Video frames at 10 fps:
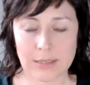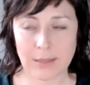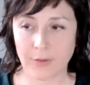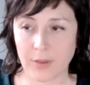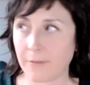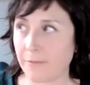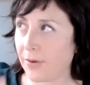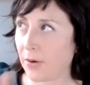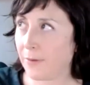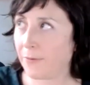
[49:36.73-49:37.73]
except for the
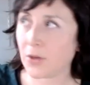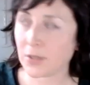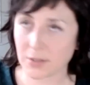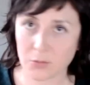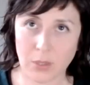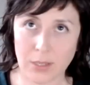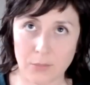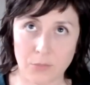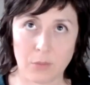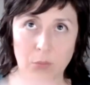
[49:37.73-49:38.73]
very first
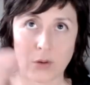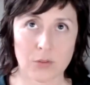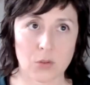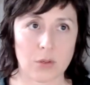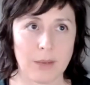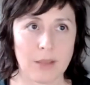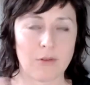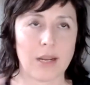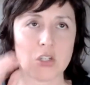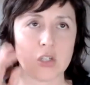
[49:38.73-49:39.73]
one where I was talking about the
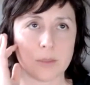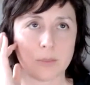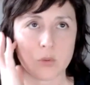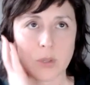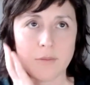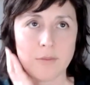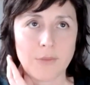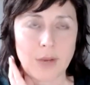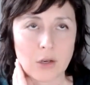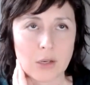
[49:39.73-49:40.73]
relationship between
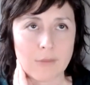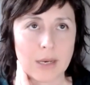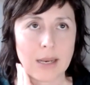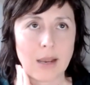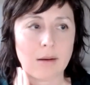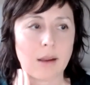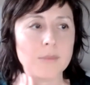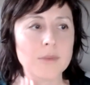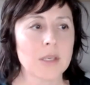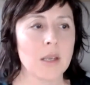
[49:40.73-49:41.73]
valued living and
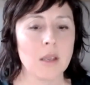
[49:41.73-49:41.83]
outcomes.